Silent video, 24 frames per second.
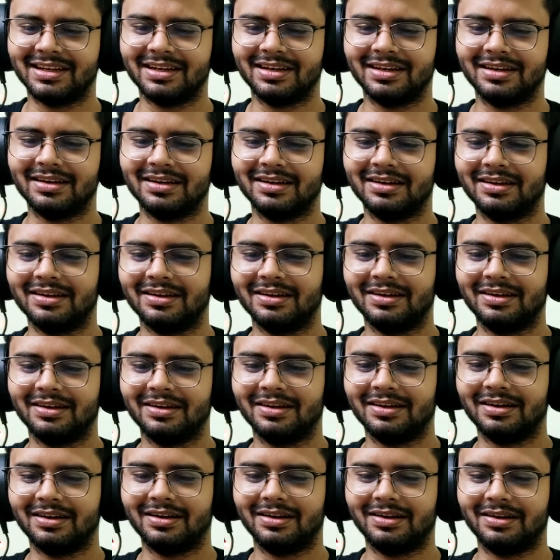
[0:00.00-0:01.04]

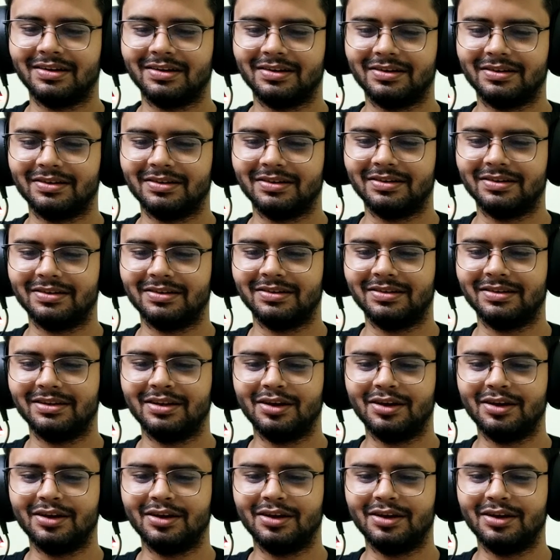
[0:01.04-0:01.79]
Nobody speaks.